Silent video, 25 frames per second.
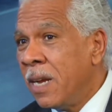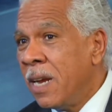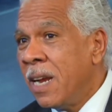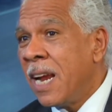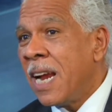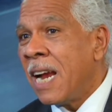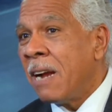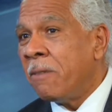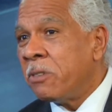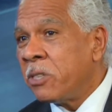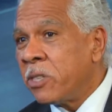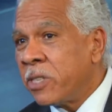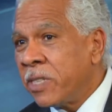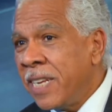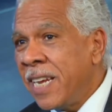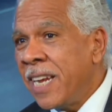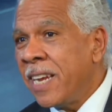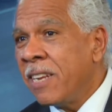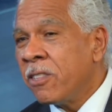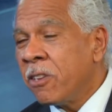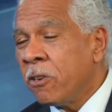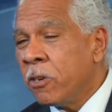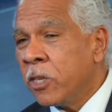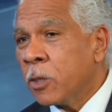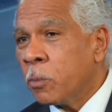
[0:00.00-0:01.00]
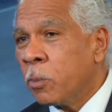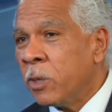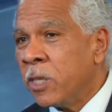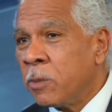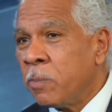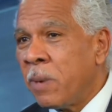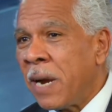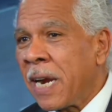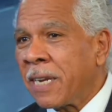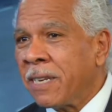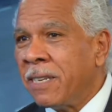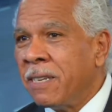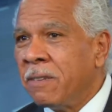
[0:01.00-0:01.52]
of seeing those
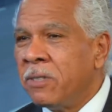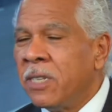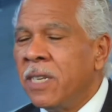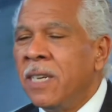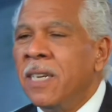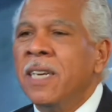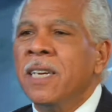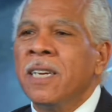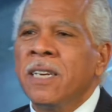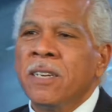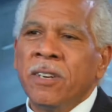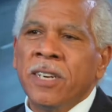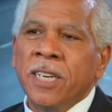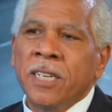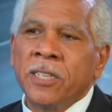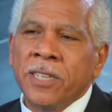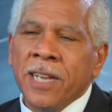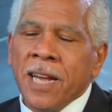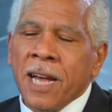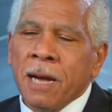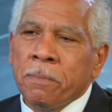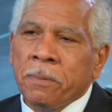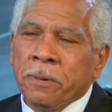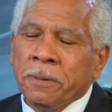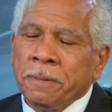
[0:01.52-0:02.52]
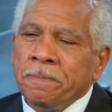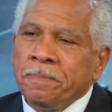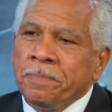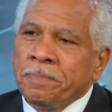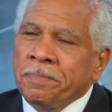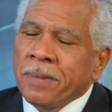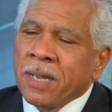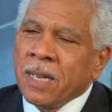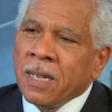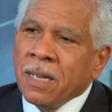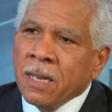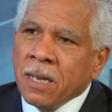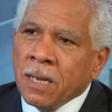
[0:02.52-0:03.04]
perspectives. Good example,
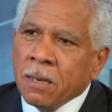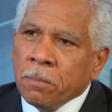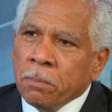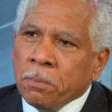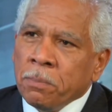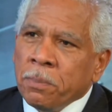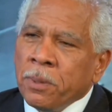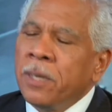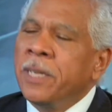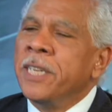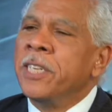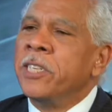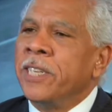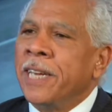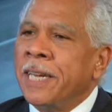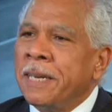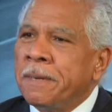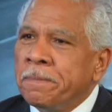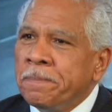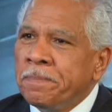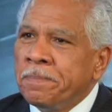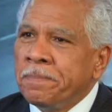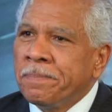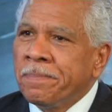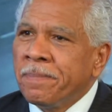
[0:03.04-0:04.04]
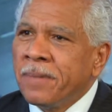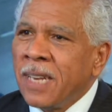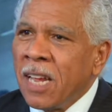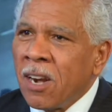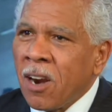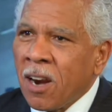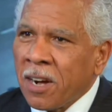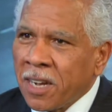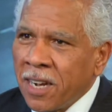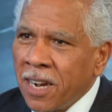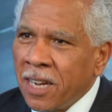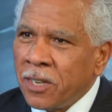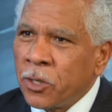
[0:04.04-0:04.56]
policing in our
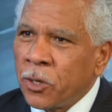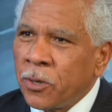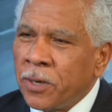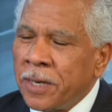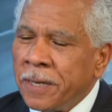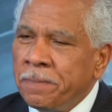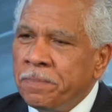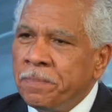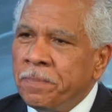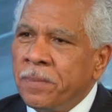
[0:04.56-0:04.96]
country.